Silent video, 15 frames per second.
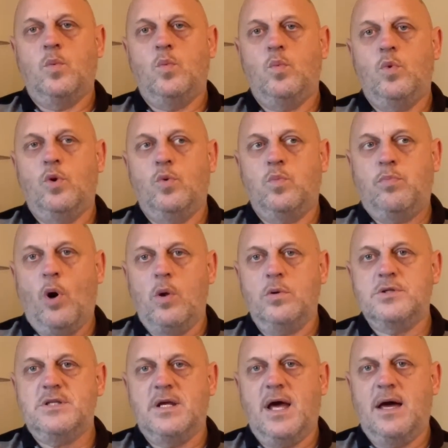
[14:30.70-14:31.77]
Well,
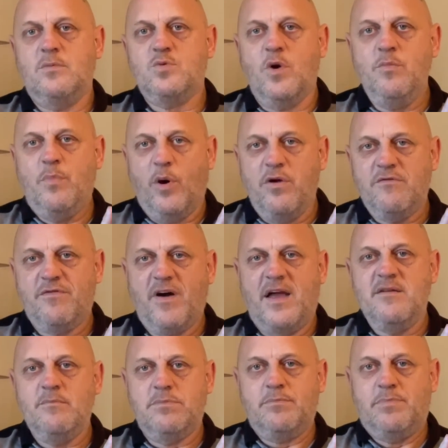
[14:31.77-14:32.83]
bollocks to that. It was
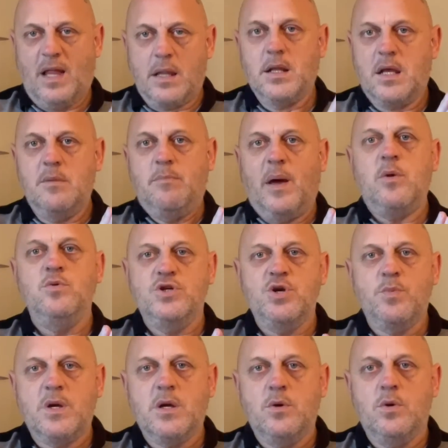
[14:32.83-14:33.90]
£1.5 billion you
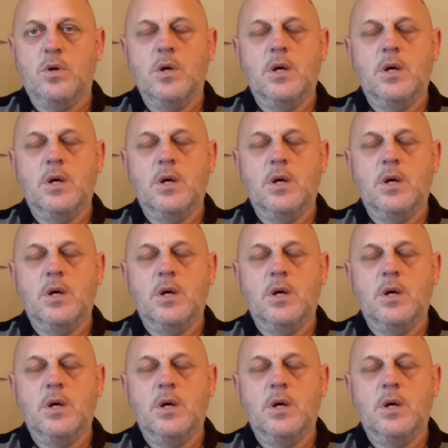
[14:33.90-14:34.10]
were out.